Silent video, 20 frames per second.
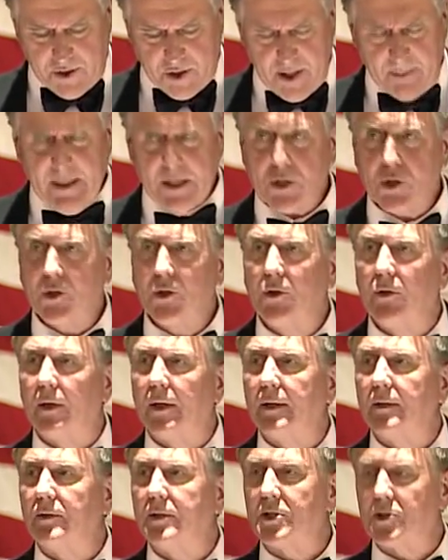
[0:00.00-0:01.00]
Jimmy
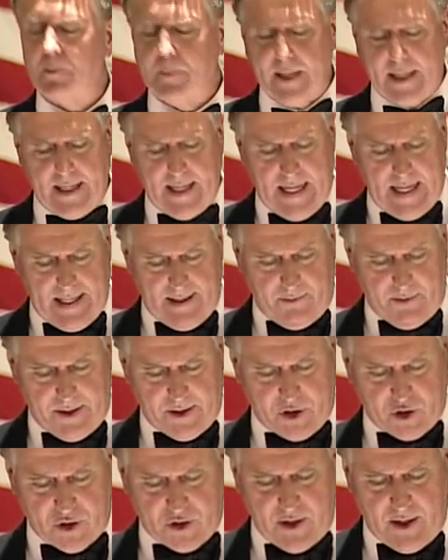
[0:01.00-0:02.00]
Stewart was a big
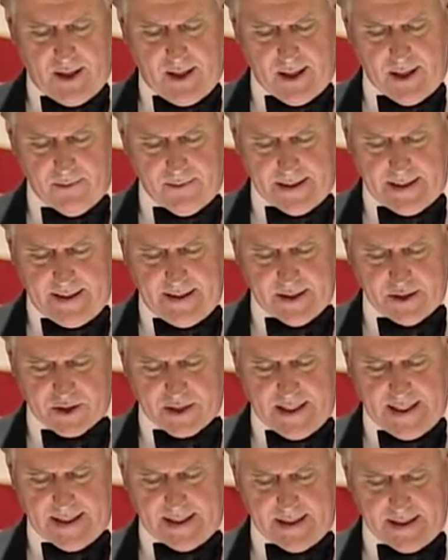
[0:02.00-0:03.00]
Hollywood star when he
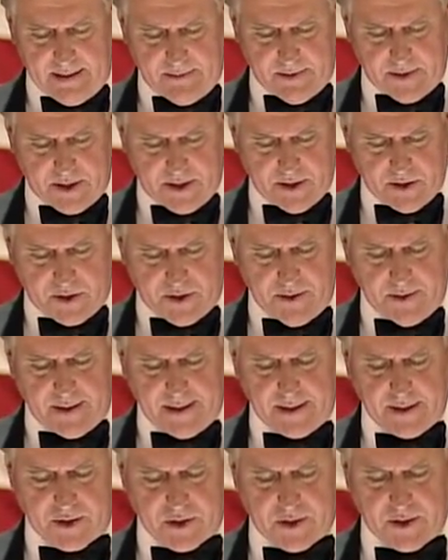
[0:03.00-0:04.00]
decided it was his
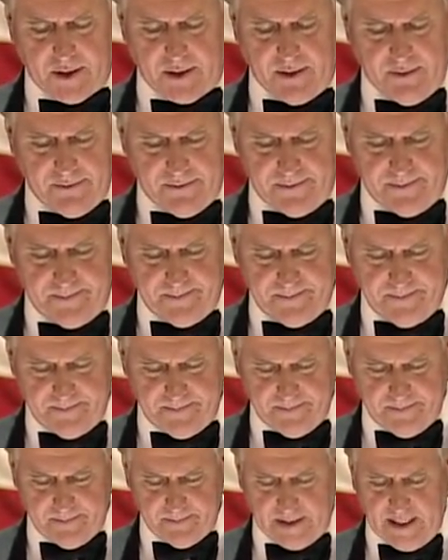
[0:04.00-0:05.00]
duty to serve.
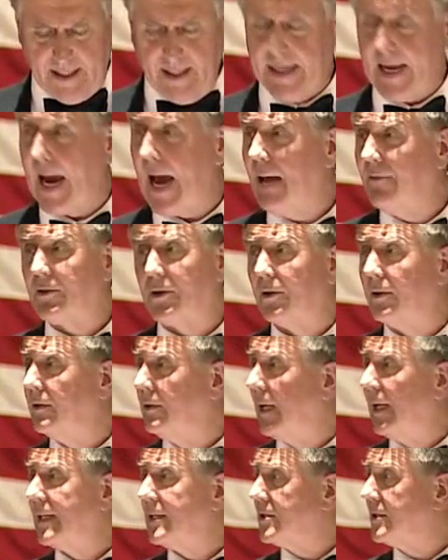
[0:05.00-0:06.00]
He didn't have
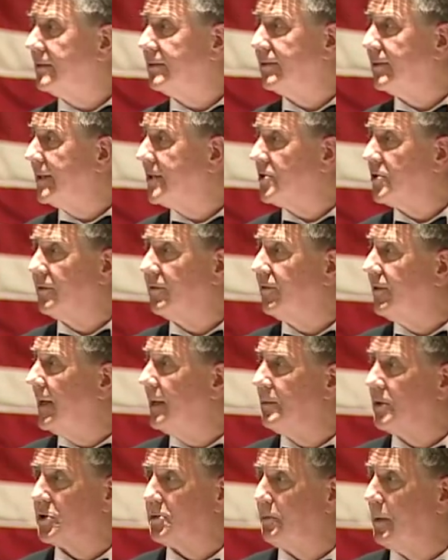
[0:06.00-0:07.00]
to. Lots of rich and
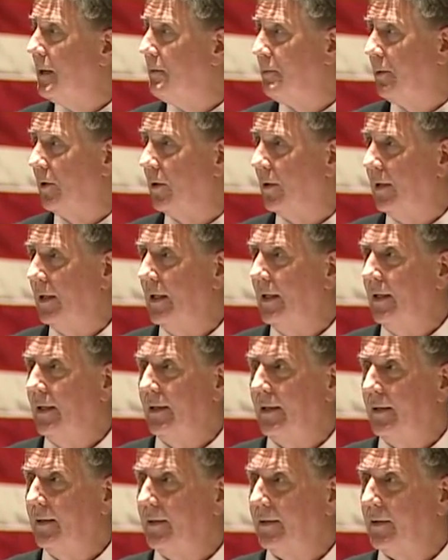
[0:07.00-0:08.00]
famous people
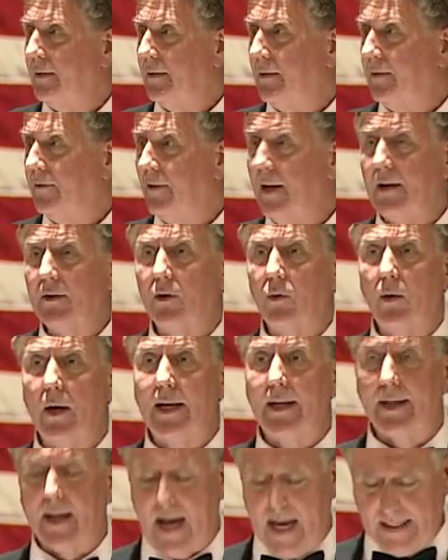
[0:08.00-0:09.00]
found a
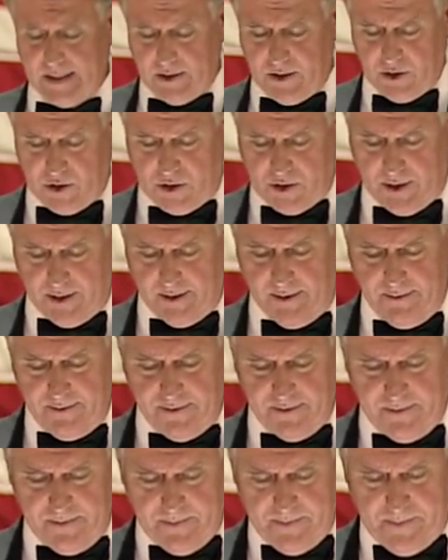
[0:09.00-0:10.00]
way not to
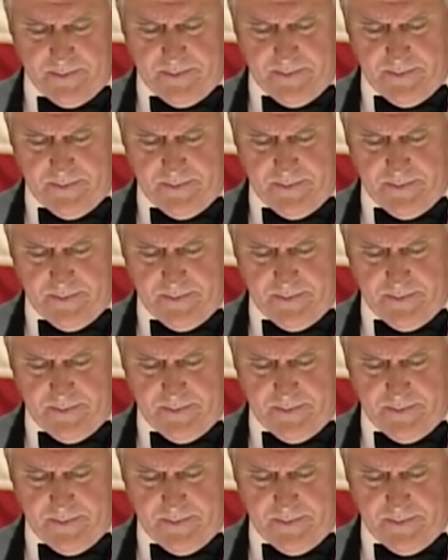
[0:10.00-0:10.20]
serve